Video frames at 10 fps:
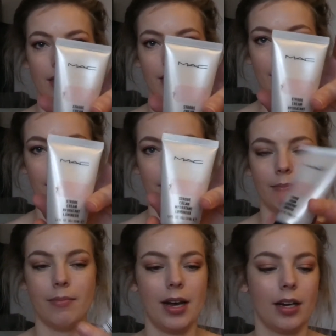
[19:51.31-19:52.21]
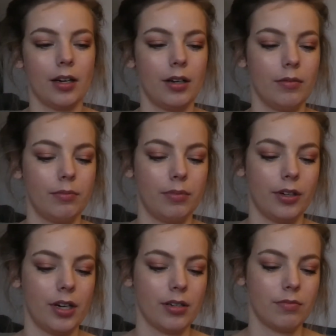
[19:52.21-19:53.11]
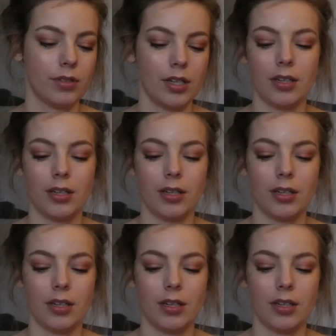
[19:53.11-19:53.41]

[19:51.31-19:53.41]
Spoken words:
the MAC product, was it?